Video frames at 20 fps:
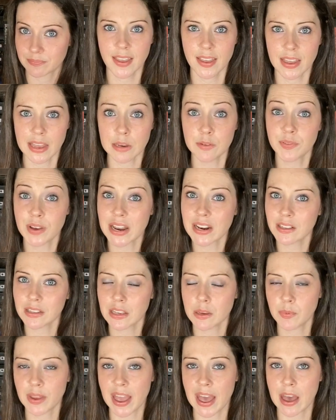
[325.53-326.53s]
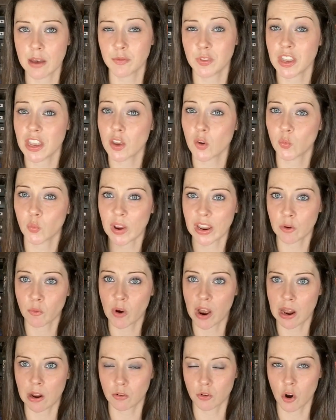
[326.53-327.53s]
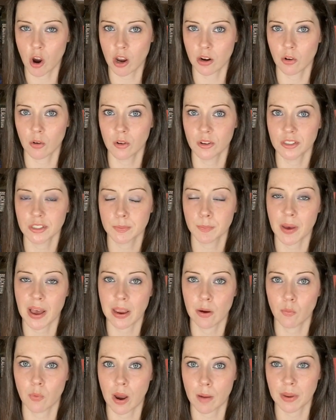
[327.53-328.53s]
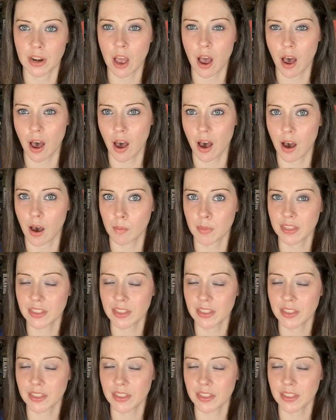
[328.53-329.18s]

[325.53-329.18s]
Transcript: And finally, we have the Rainbow Chronicles by Robin Hobb.